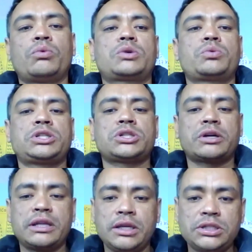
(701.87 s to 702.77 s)
What we
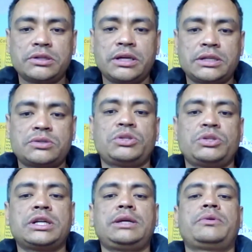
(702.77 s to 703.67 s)
talk in the internet, we
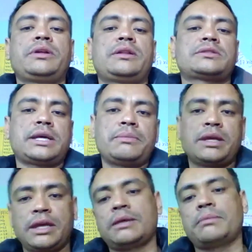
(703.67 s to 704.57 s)
deliver the same
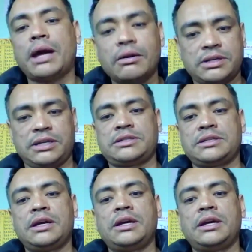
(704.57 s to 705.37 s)
thing in the mountains.